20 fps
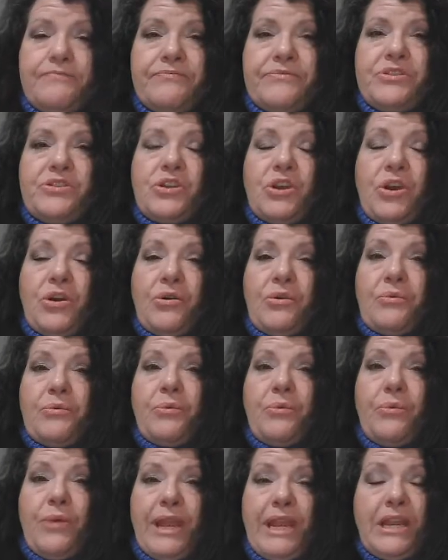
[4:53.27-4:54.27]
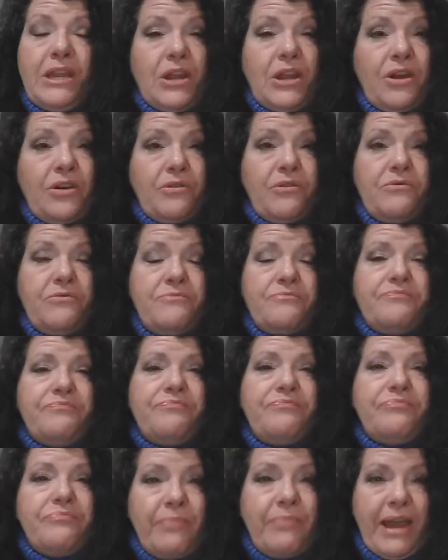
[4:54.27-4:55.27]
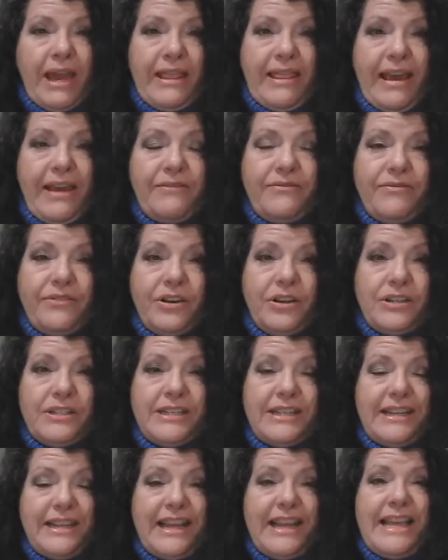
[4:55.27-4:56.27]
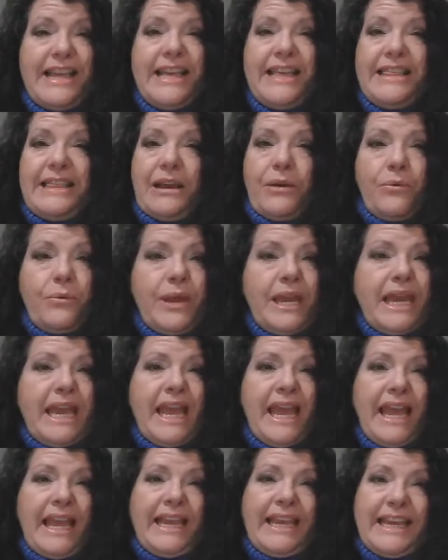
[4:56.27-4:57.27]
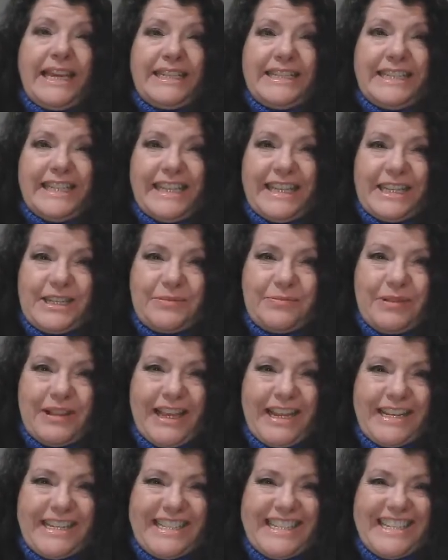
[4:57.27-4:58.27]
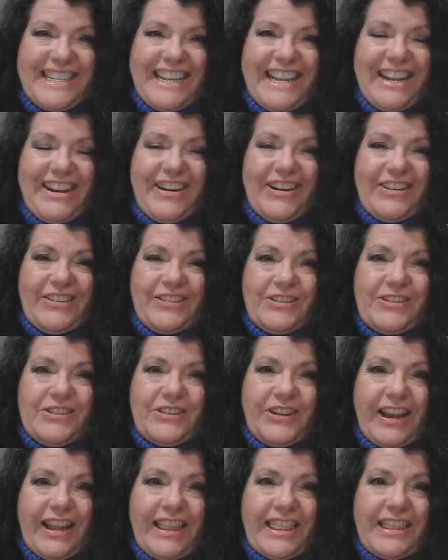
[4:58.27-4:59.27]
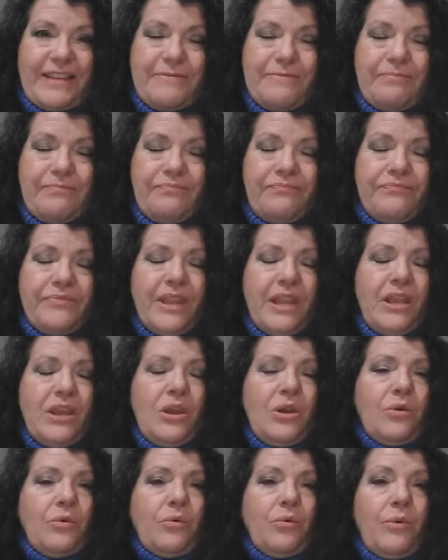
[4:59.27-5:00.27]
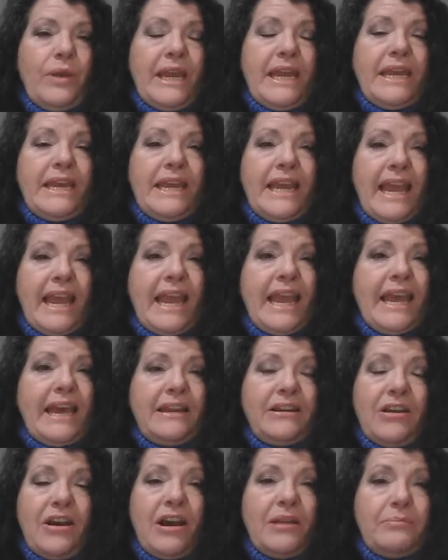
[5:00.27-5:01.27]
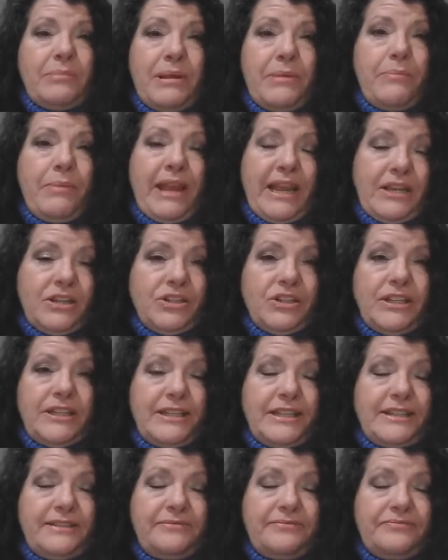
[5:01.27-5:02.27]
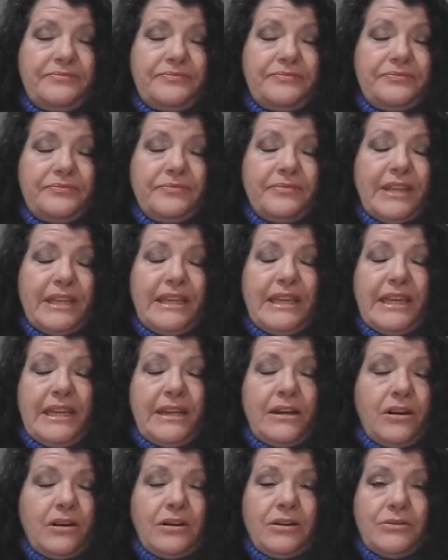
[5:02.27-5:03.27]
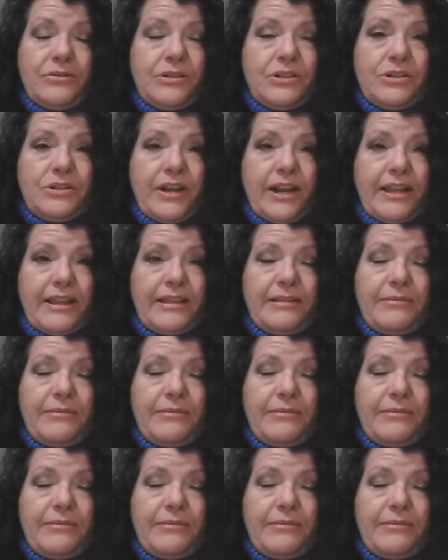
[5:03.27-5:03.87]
So we know by that verse that we can't get to this place in our own strength. We cannot be patient in our own strength.